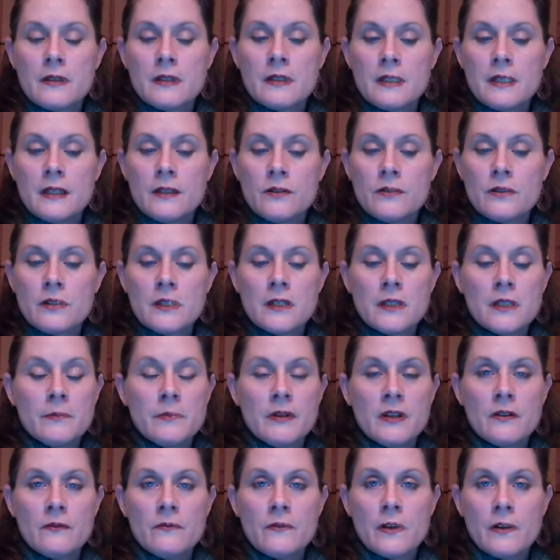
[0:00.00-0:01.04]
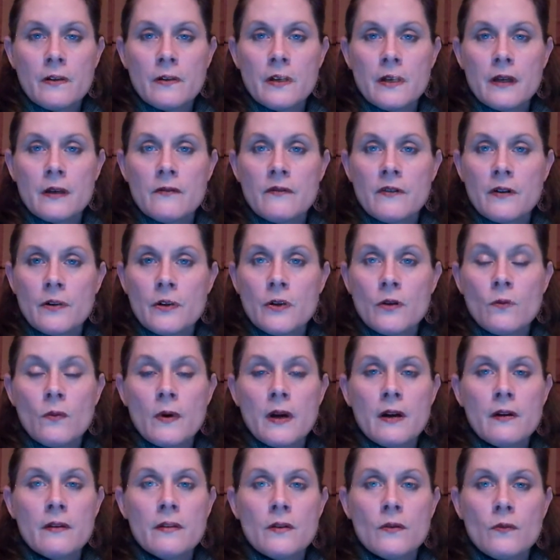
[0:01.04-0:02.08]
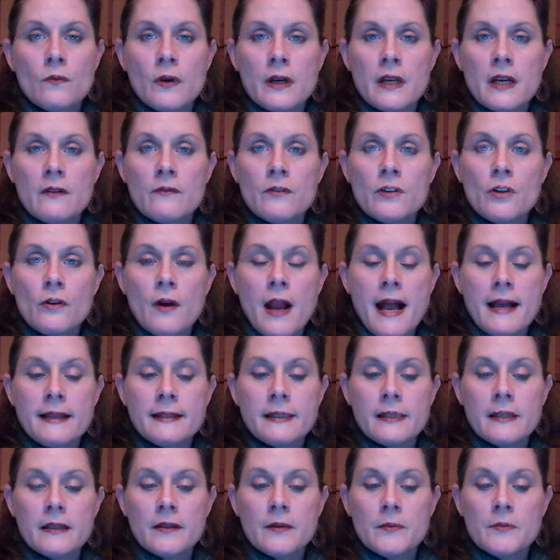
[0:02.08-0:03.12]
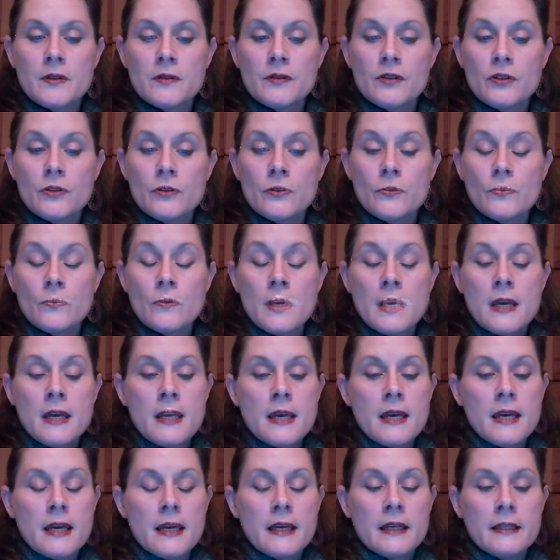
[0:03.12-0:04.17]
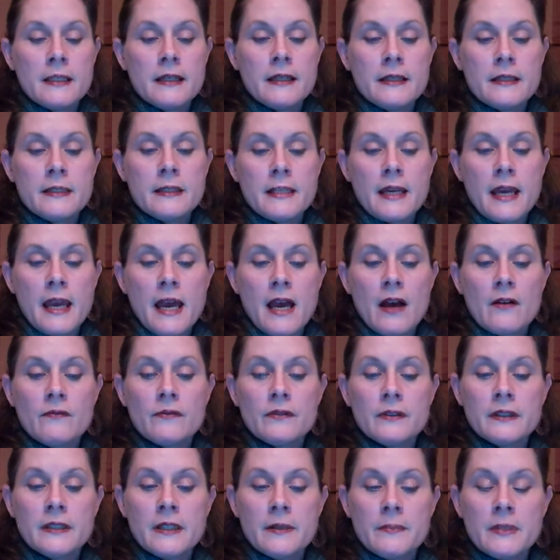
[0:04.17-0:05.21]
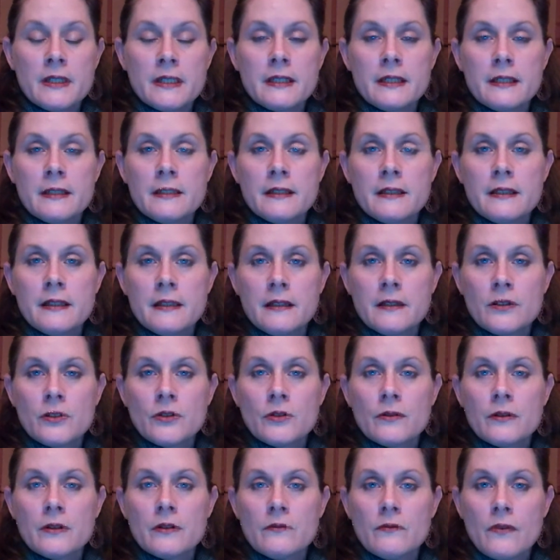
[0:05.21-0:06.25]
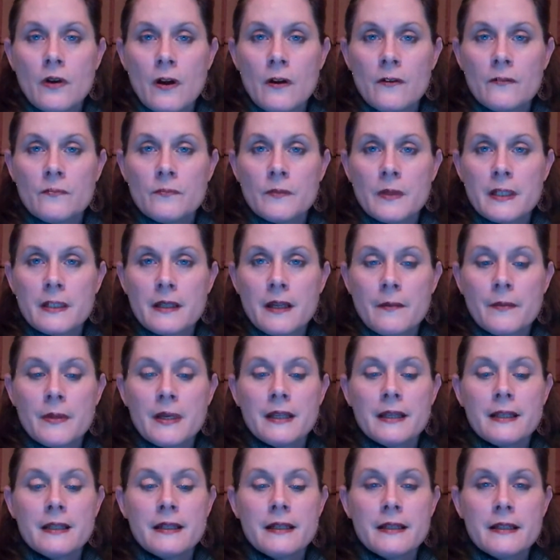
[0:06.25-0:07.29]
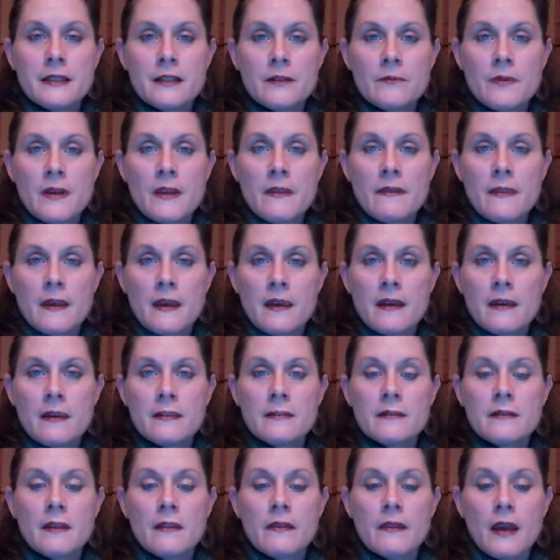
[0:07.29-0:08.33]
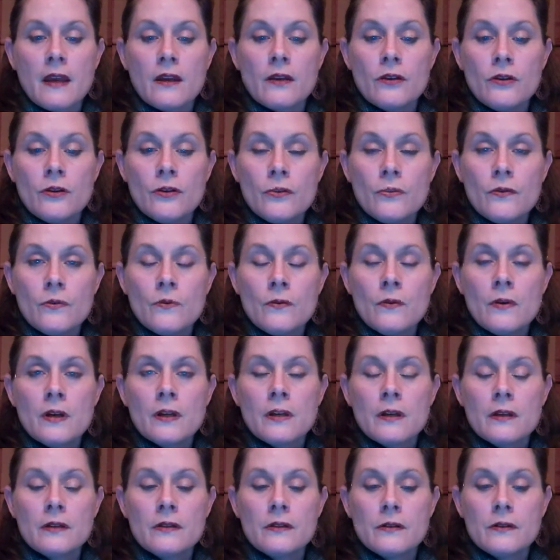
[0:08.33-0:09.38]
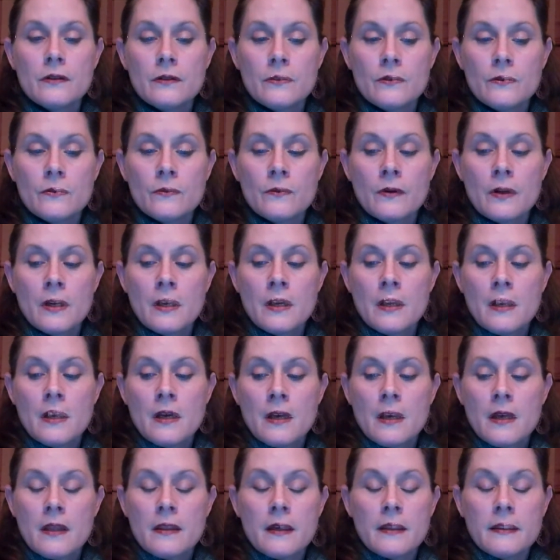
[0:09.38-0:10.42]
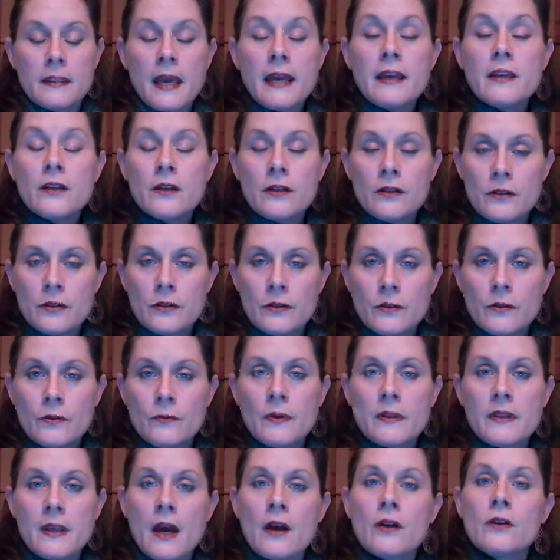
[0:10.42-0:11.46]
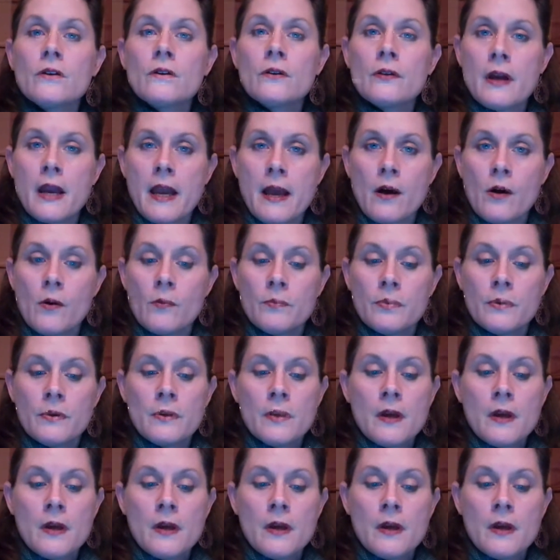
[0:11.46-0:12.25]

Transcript: Teachers need to be very, very aware that whatever you're asking them to do, it needs to have limited teacher involvement. I mean, it needs to be things that you can do, that they can do without your help.